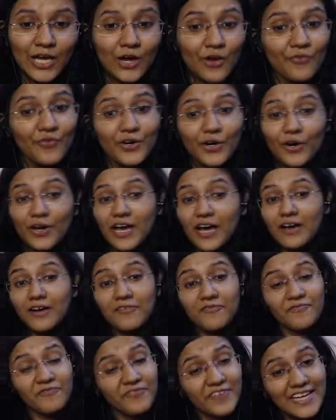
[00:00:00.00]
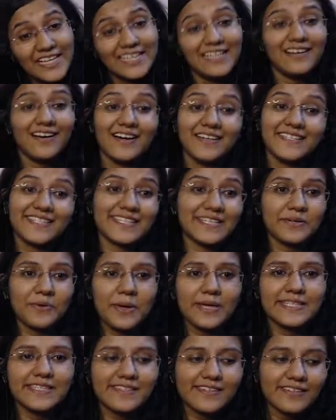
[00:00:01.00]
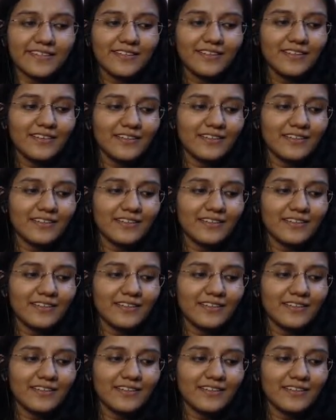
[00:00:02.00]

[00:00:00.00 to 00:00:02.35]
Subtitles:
We're on our very last question.